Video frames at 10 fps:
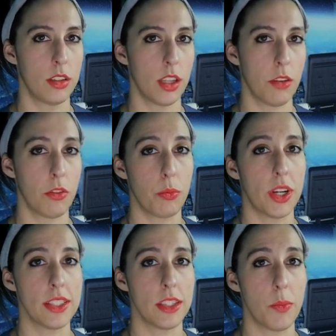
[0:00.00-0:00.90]
If we
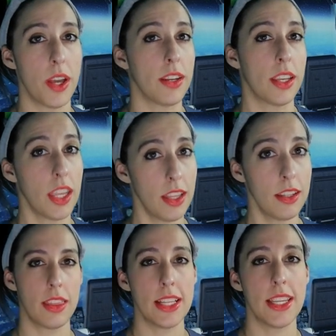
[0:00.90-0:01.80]
press the button
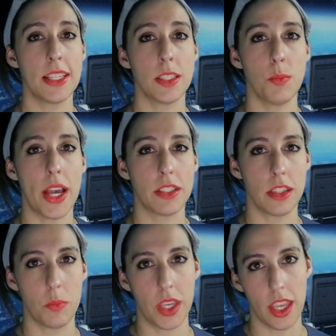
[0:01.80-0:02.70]
again, that takes us back to
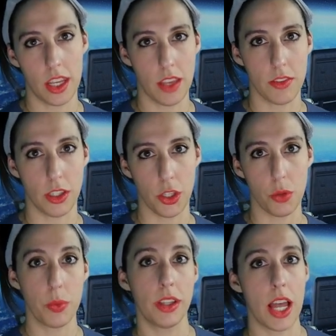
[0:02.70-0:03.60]
the beginning of the
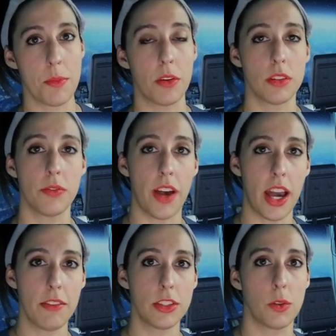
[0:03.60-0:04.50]
loop. Light mode is
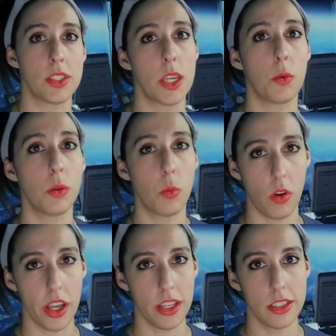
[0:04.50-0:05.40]
5, so it's equal to
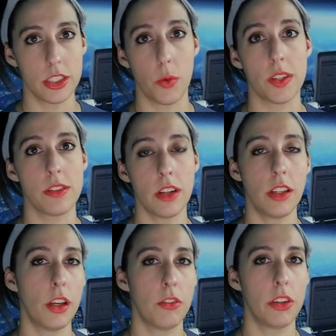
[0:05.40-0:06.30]
1, so we start
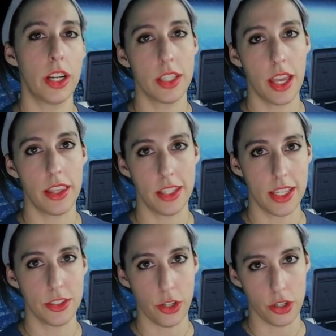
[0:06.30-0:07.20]
all over and the LED
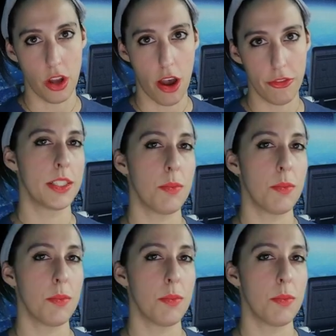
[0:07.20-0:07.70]
is turned off.